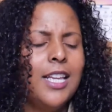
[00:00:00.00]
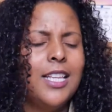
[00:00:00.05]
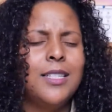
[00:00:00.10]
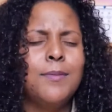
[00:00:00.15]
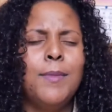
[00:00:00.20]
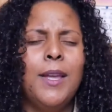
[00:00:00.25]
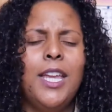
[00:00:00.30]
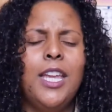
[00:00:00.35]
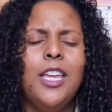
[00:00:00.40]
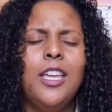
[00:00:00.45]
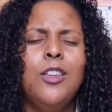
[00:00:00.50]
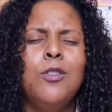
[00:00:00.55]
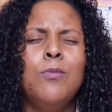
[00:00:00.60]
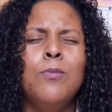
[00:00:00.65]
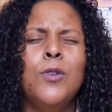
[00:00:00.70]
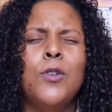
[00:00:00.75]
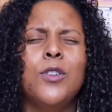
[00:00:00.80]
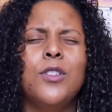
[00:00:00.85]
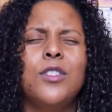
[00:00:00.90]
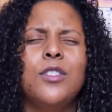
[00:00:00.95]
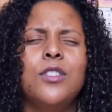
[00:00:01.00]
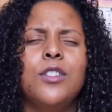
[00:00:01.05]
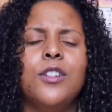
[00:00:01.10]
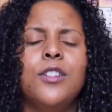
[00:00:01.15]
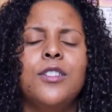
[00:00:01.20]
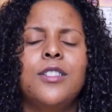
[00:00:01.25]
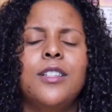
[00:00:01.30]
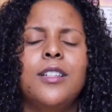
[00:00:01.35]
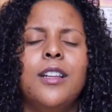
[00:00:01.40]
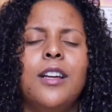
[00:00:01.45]
is making you more
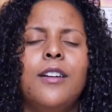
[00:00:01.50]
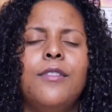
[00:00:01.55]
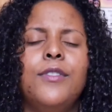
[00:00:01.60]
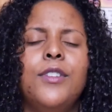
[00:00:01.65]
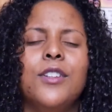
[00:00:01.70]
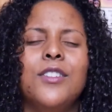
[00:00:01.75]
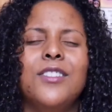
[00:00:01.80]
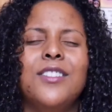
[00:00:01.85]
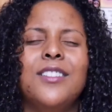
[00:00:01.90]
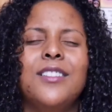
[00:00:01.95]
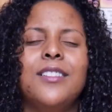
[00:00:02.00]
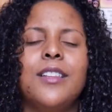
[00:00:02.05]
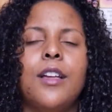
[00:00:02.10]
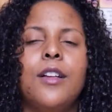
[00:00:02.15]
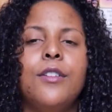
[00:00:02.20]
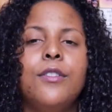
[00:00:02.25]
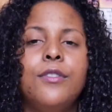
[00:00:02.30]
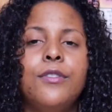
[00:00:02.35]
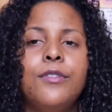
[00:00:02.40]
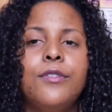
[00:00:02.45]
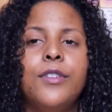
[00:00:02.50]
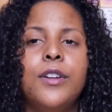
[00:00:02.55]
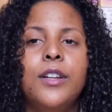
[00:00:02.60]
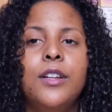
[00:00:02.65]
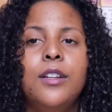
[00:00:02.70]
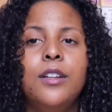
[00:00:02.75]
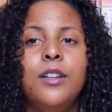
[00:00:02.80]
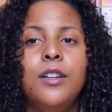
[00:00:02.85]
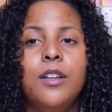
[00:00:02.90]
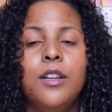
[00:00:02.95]
certain of yourself.
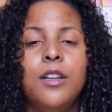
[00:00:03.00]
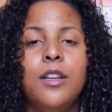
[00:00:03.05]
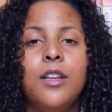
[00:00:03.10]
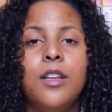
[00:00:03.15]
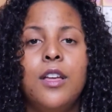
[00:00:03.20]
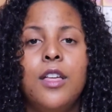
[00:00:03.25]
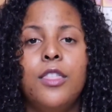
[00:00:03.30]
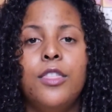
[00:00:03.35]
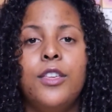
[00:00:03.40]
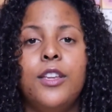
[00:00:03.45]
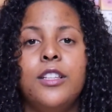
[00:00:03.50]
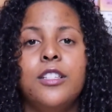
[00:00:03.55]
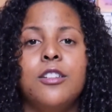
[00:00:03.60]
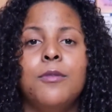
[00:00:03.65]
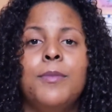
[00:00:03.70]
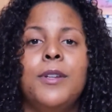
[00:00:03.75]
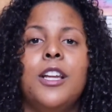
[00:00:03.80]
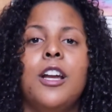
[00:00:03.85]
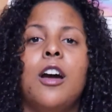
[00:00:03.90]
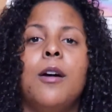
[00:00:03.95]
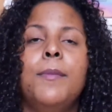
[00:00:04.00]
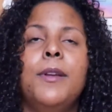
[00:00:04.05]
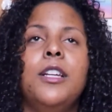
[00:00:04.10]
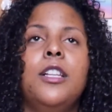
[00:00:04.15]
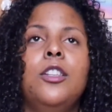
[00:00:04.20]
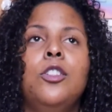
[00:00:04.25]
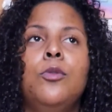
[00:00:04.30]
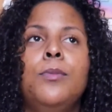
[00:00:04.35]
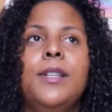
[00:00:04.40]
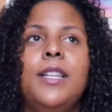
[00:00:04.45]
Things are becoming
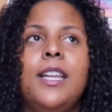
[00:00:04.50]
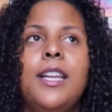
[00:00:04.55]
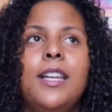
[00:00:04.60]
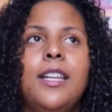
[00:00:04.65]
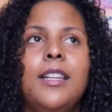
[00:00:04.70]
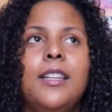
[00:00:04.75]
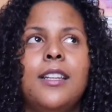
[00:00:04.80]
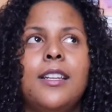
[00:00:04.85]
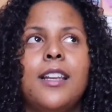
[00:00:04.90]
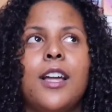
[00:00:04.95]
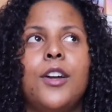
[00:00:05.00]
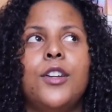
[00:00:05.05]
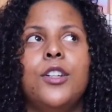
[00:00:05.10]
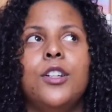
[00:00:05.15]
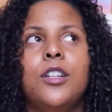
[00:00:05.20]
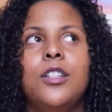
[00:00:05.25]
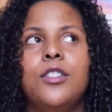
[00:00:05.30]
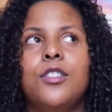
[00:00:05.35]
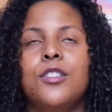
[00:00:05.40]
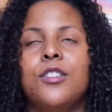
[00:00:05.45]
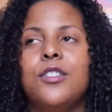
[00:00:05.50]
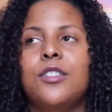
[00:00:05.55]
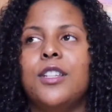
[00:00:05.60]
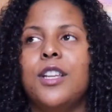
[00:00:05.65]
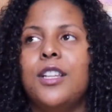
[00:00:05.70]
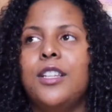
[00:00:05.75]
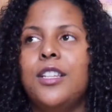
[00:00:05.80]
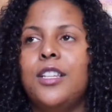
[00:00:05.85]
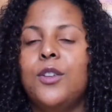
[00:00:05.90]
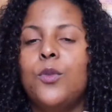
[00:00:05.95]
illuminated, and now you're
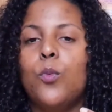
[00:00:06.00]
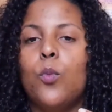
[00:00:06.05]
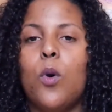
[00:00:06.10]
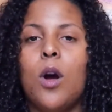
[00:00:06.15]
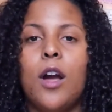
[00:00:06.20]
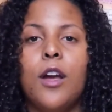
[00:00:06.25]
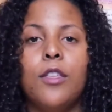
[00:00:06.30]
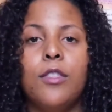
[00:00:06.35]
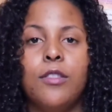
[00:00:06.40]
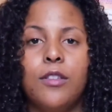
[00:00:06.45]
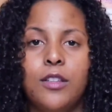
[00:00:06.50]
understanding why